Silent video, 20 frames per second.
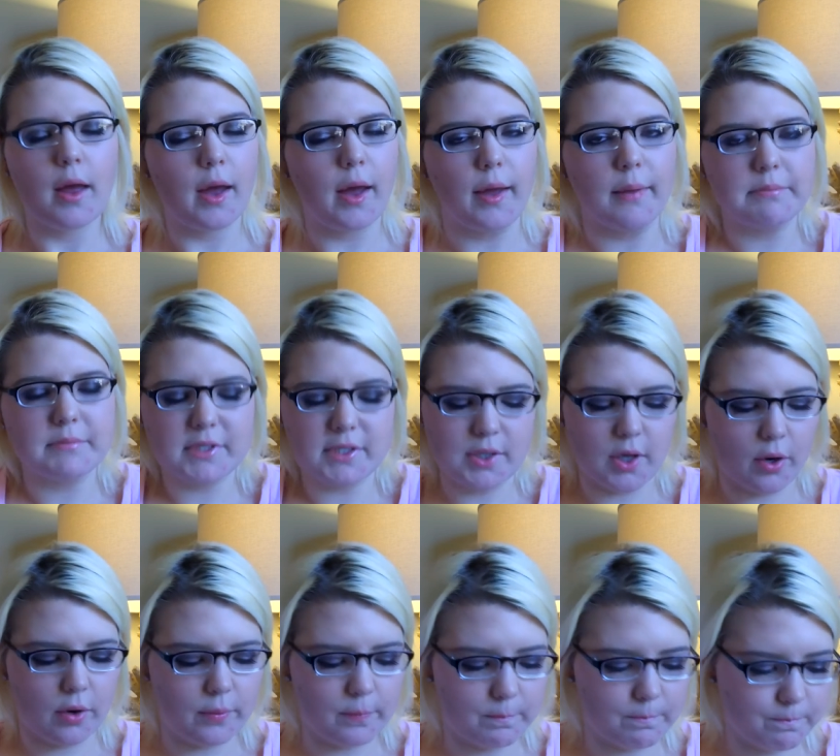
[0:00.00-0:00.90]
Um,
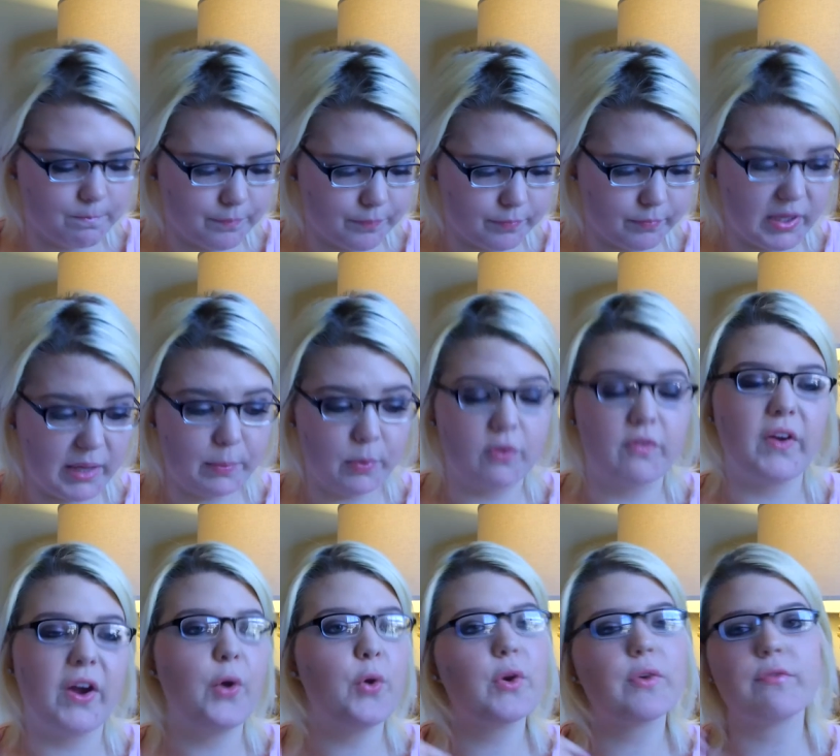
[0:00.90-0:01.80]
so people
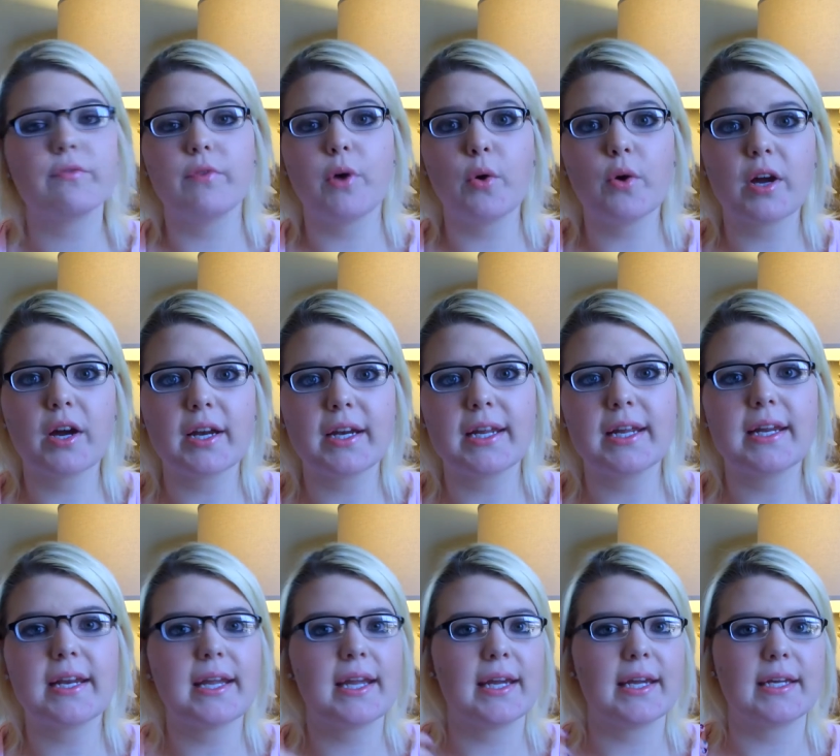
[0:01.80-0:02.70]
vote vote on
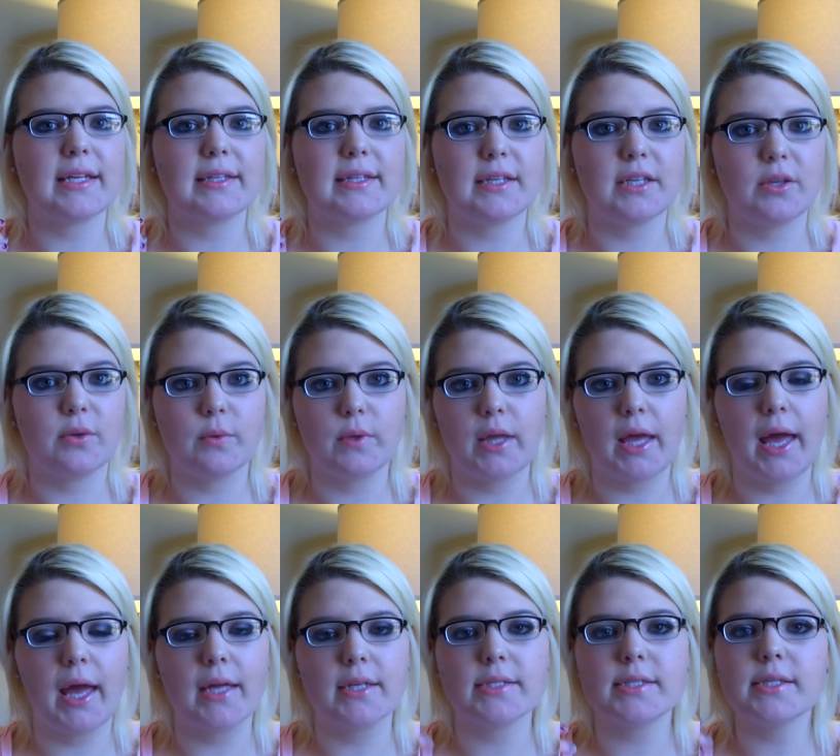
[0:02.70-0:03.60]
it and then you
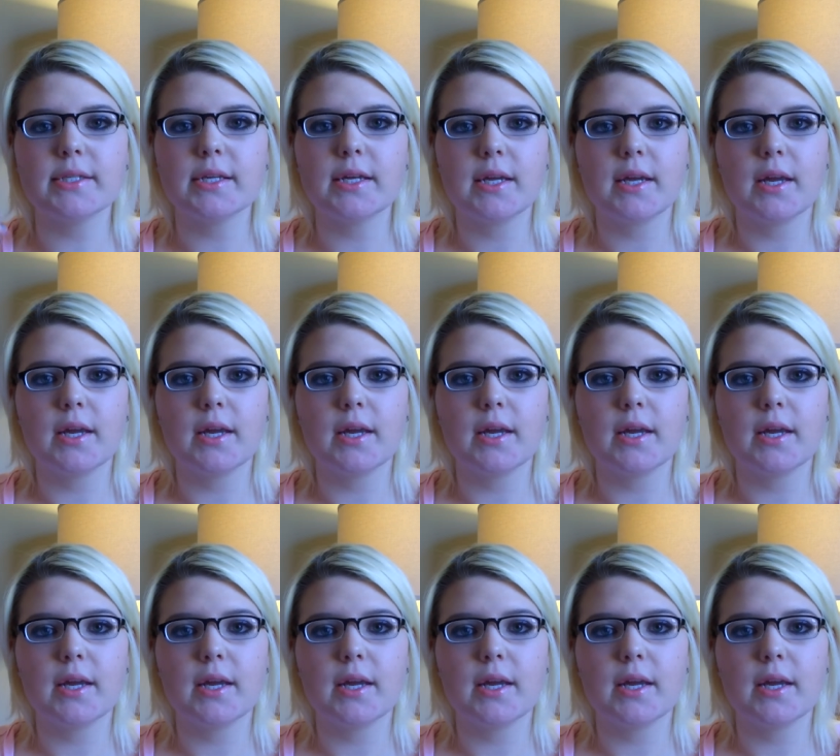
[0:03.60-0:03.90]
get